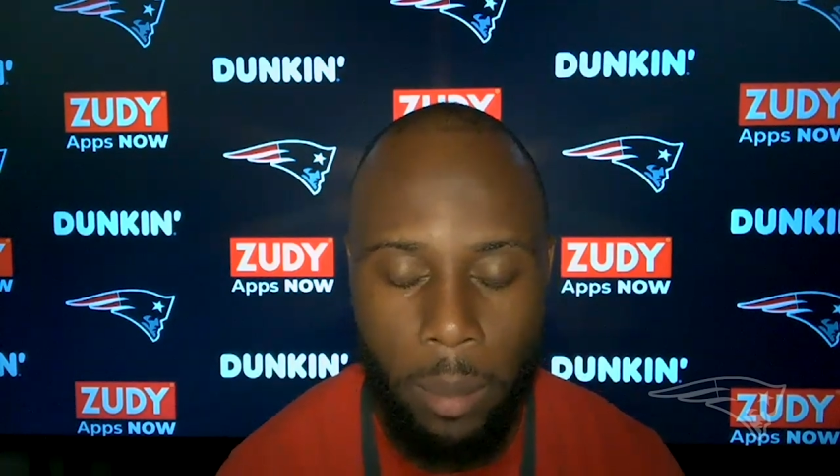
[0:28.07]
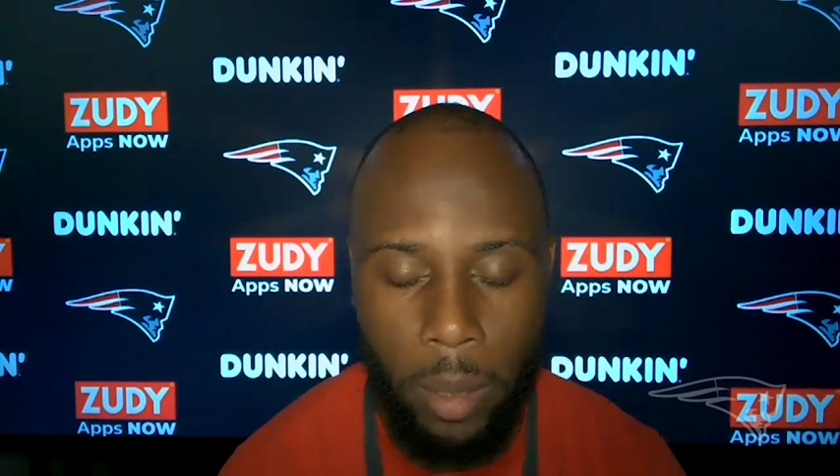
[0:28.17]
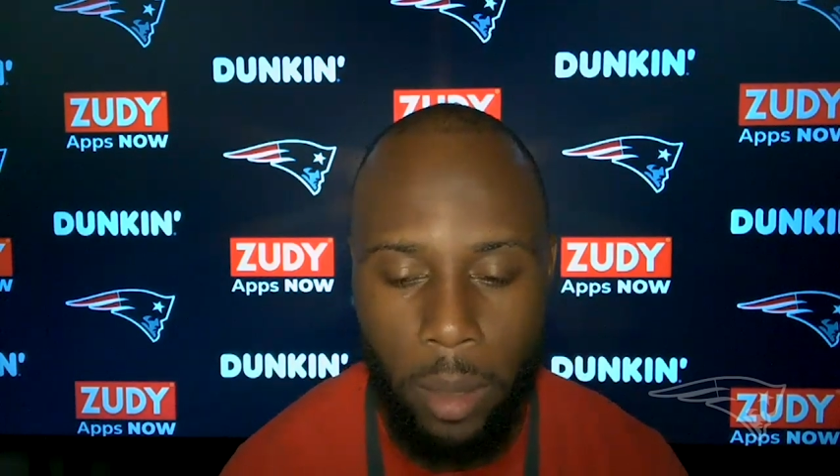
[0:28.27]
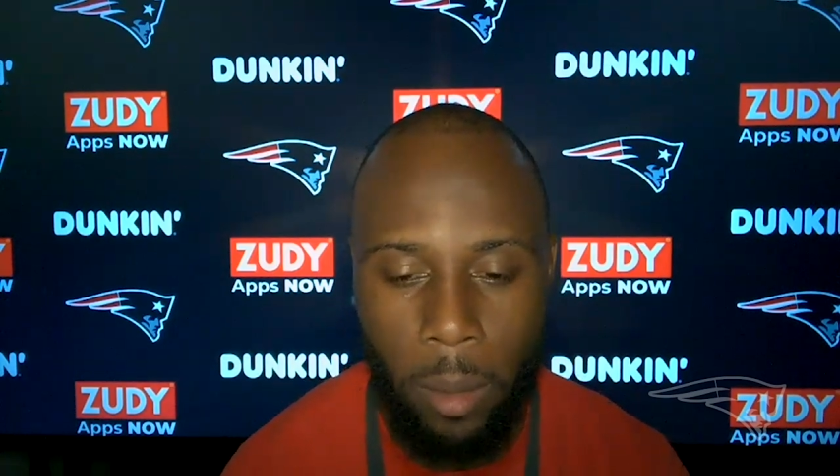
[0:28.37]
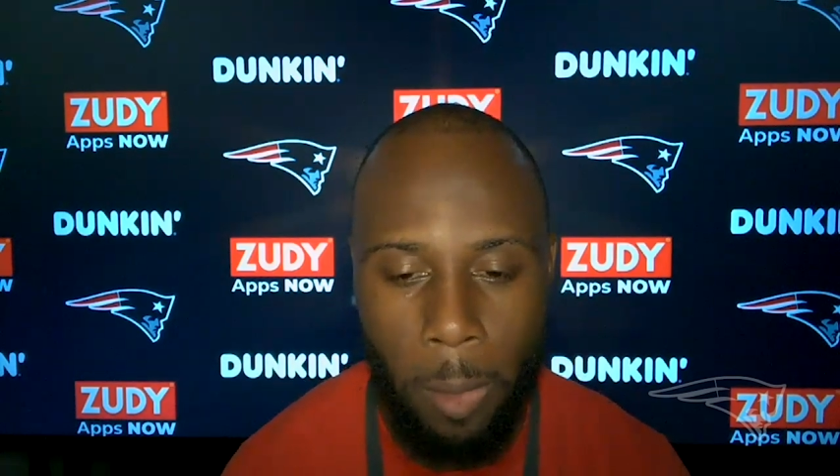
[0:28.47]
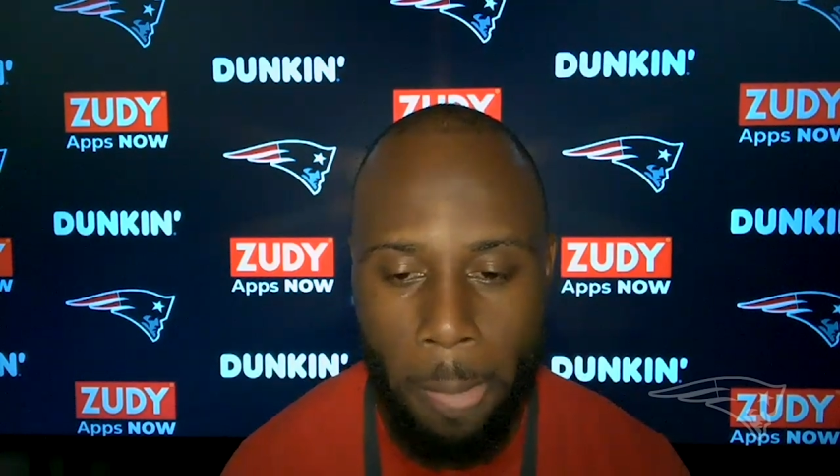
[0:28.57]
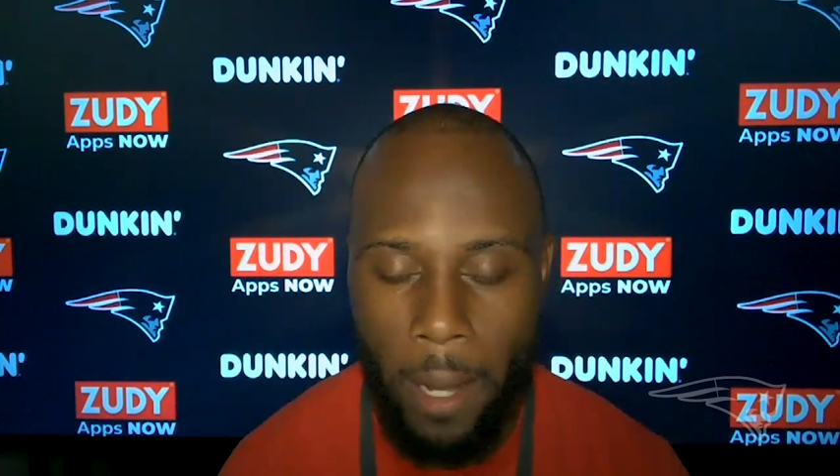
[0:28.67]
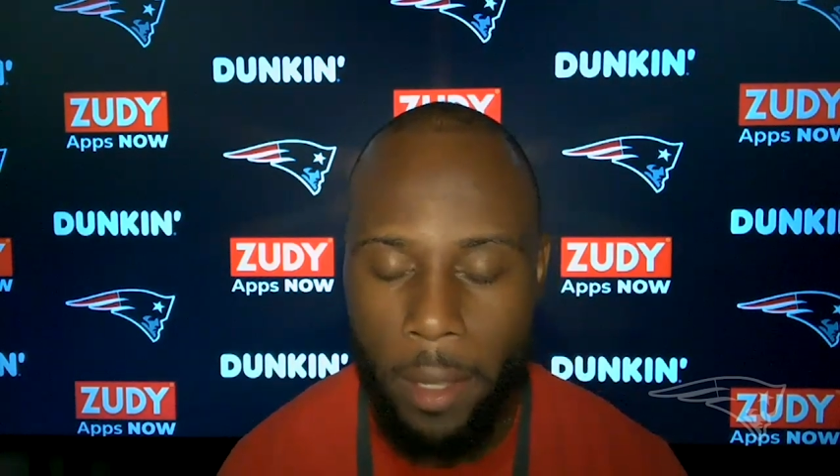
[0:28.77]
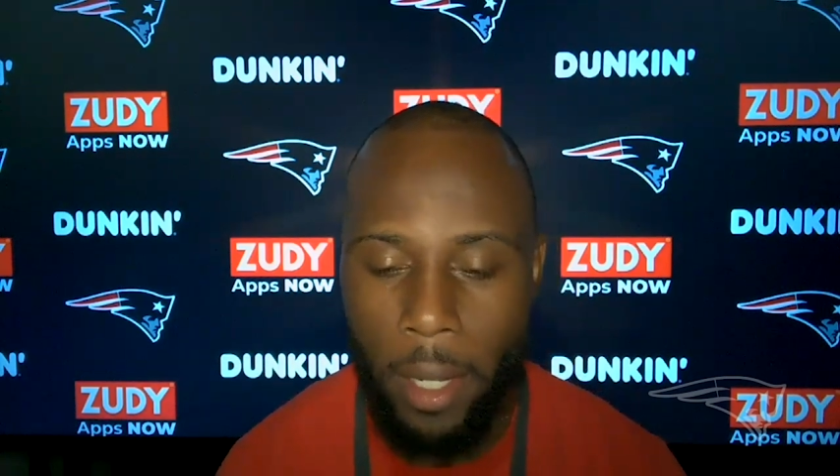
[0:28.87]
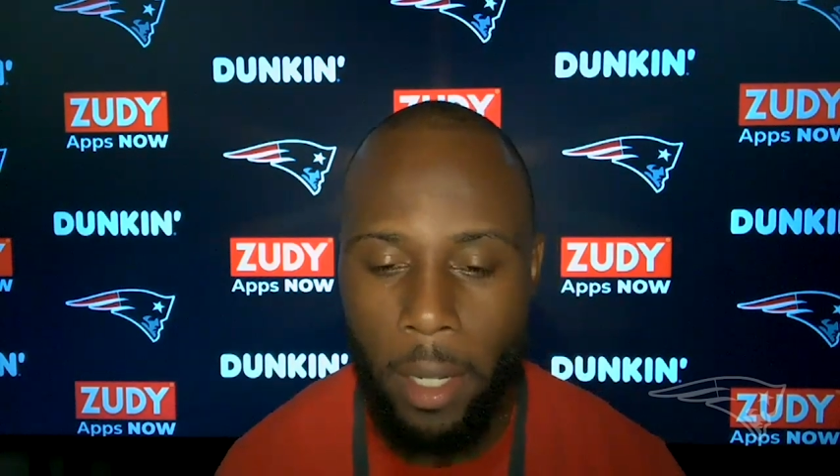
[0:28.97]
So
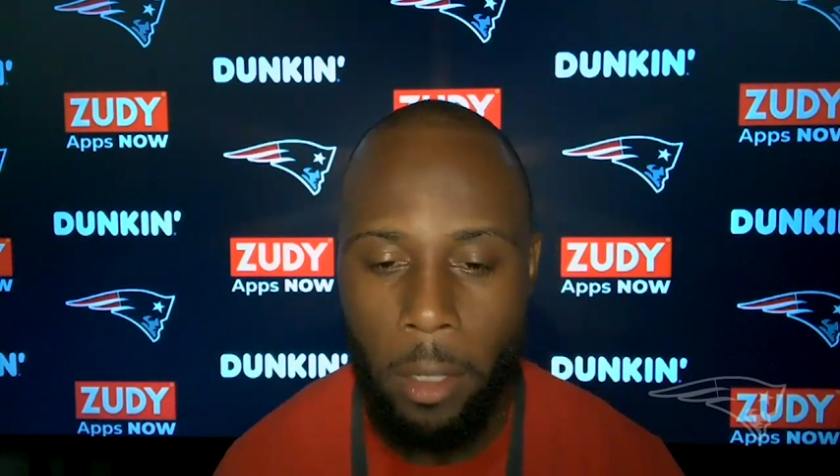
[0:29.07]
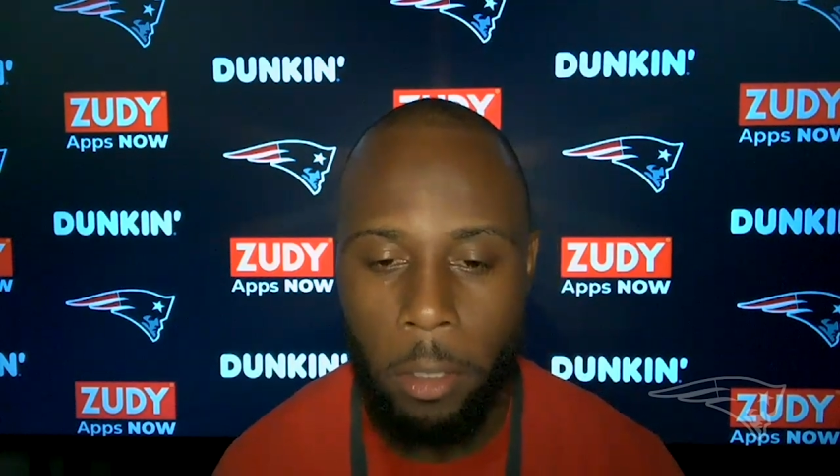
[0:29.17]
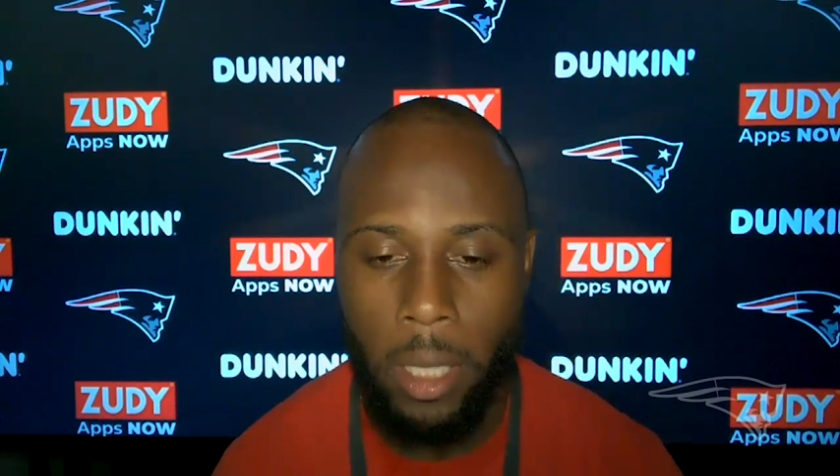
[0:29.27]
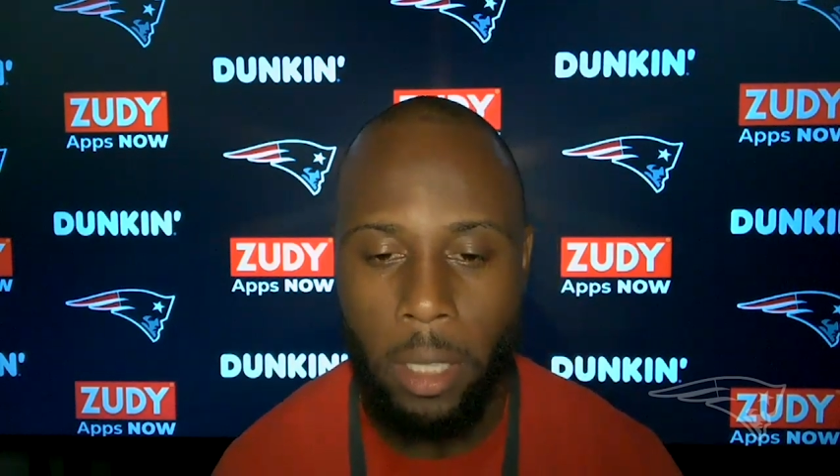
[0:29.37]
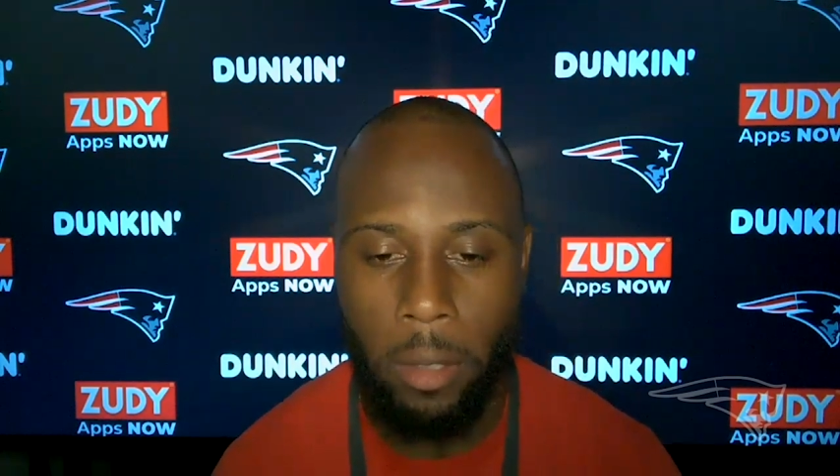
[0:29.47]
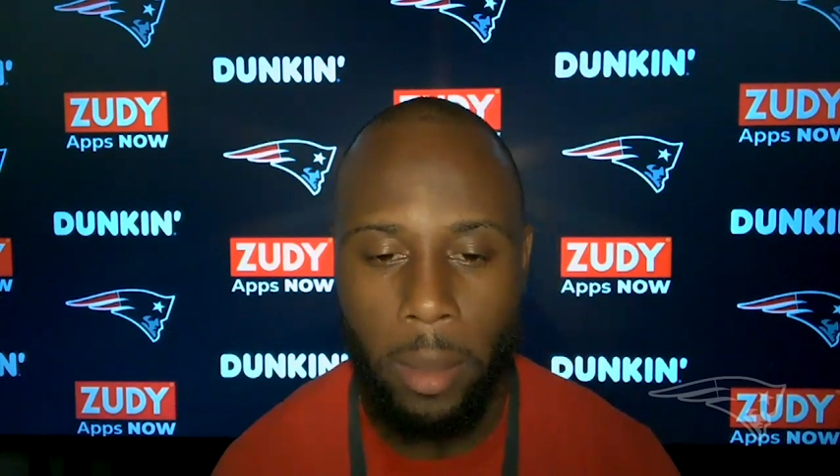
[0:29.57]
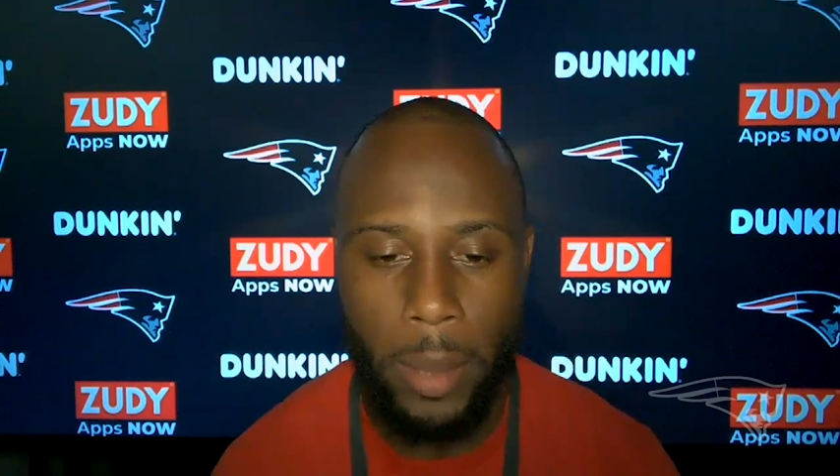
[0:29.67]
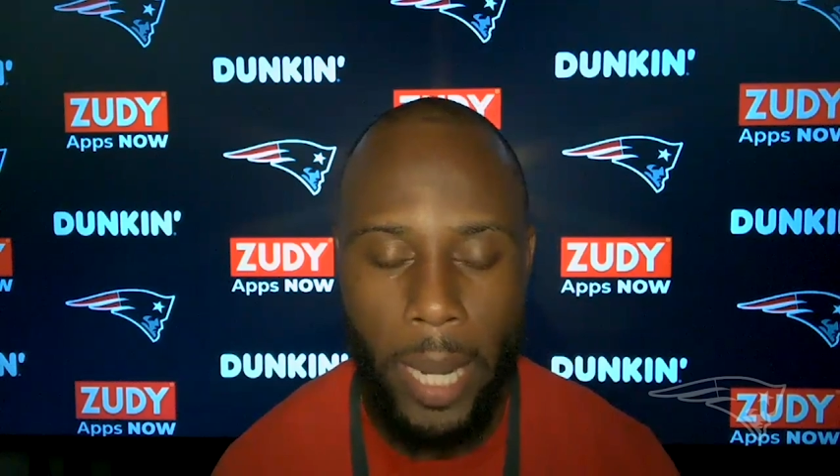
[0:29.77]
I think coach does a great